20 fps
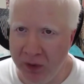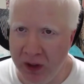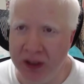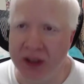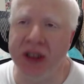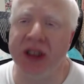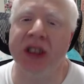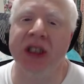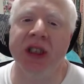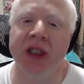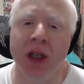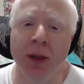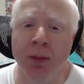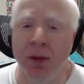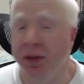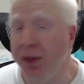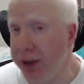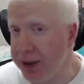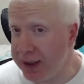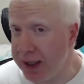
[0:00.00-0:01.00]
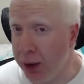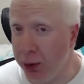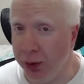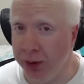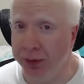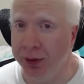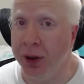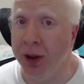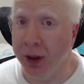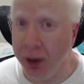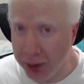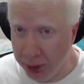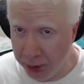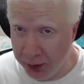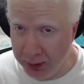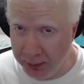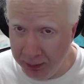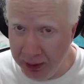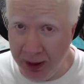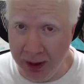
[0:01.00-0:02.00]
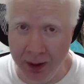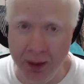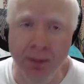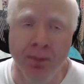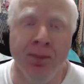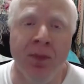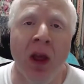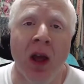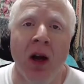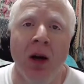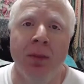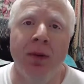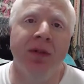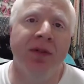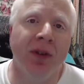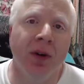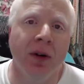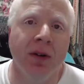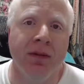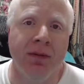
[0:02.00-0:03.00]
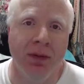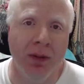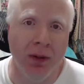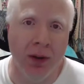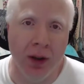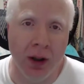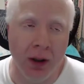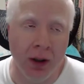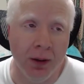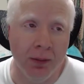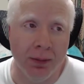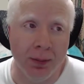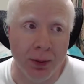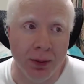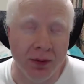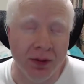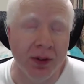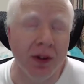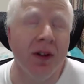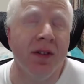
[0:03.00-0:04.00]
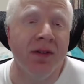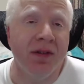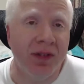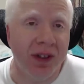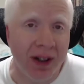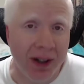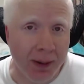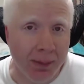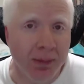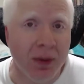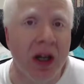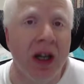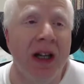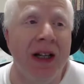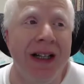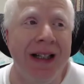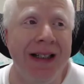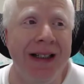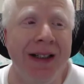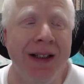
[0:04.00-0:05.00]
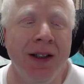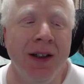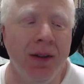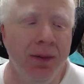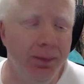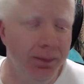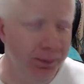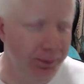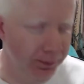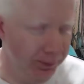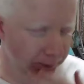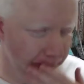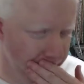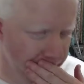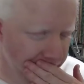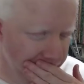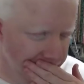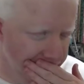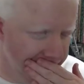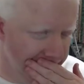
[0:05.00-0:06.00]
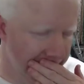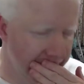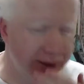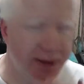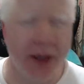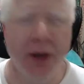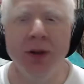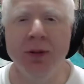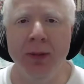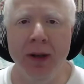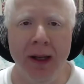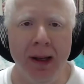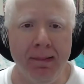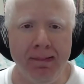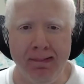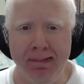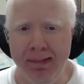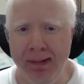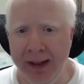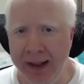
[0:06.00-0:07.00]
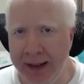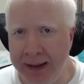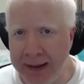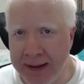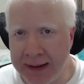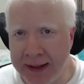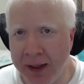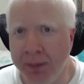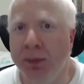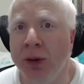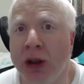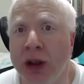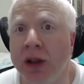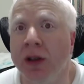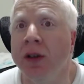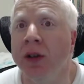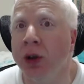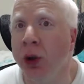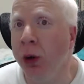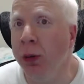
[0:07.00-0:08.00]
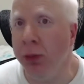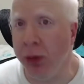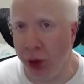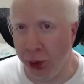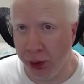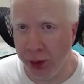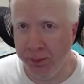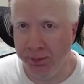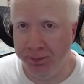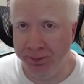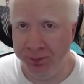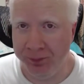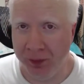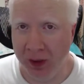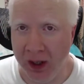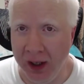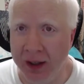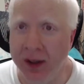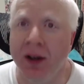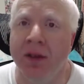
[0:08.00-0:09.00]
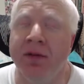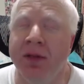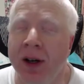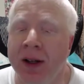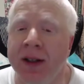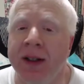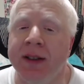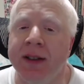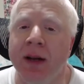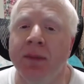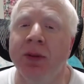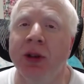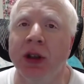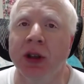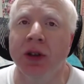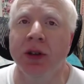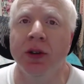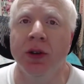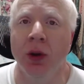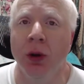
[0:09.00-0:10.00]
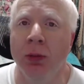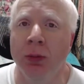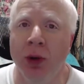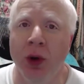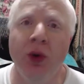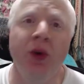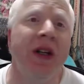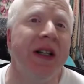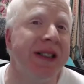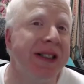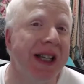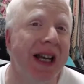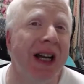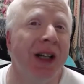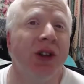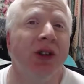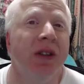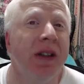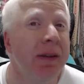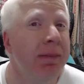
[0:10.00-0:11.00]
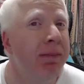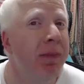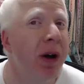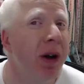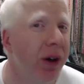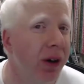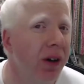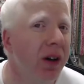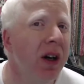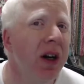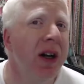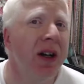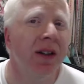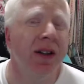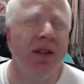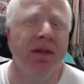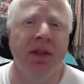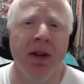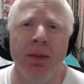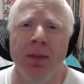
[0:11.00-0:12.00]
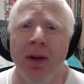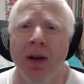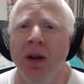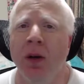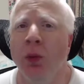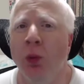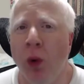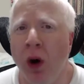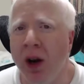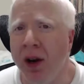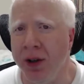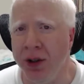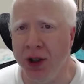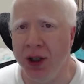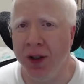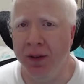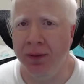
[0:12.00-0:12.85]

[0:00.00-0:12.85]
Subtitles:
Some of us, however, including me, prefer to vape in, excuse me, in temperature control mode. And I find that temperature control mode is actually better than vaping in wattage,